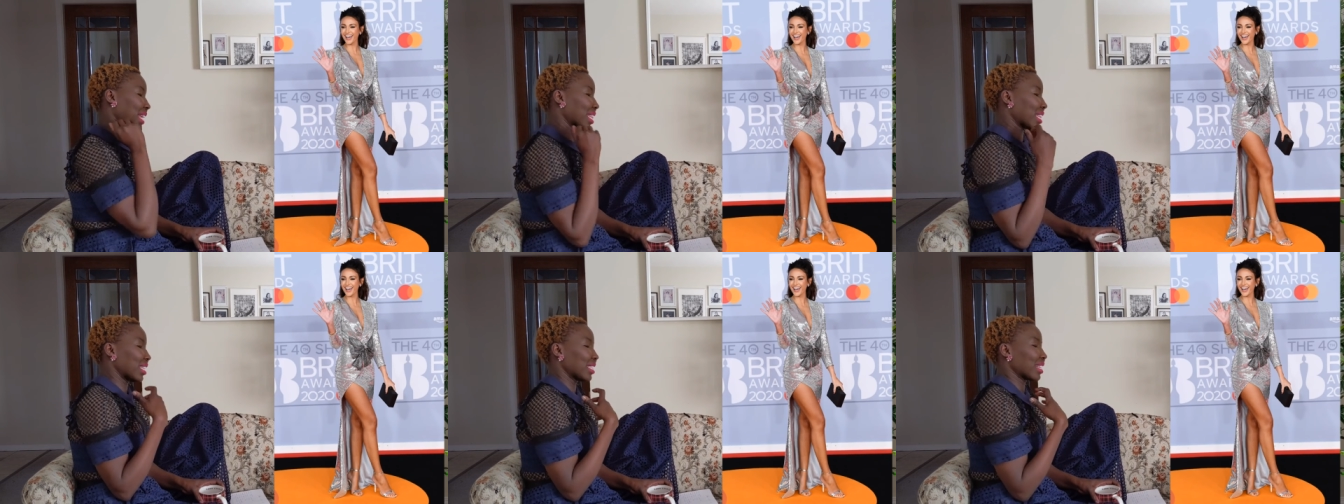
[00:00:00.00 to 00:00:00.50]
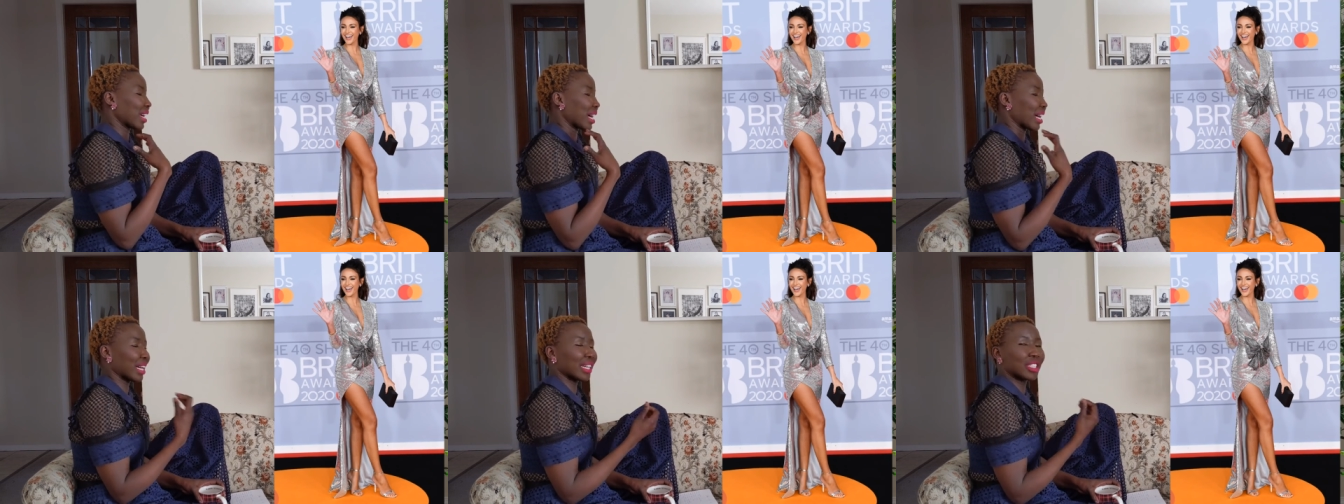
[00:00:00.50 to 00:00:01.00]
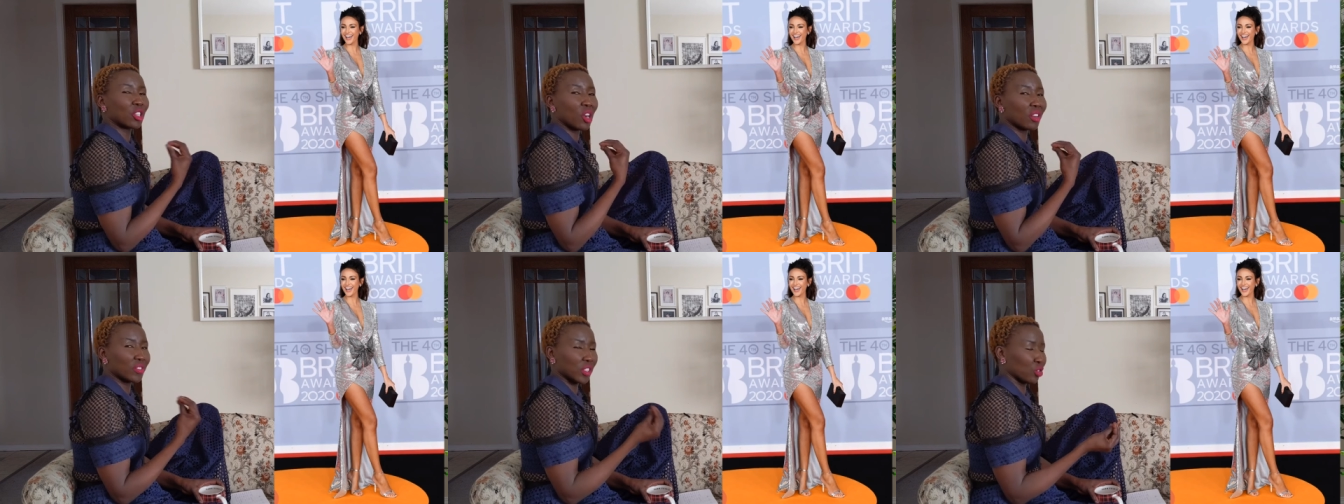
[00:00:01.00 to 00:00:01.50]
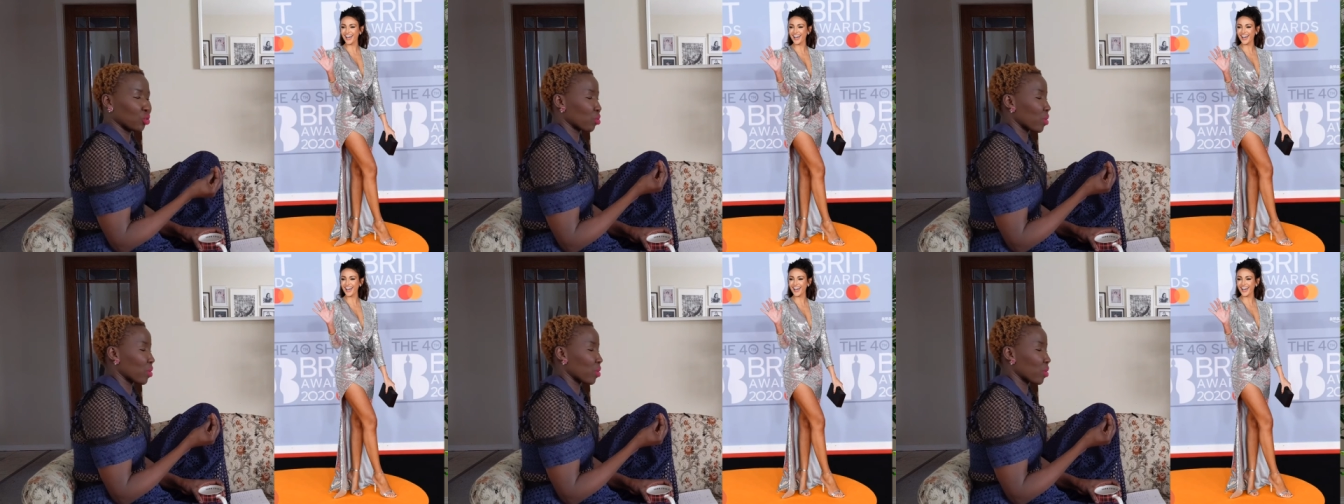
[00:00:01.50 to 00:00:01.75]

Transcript: I think the cut of the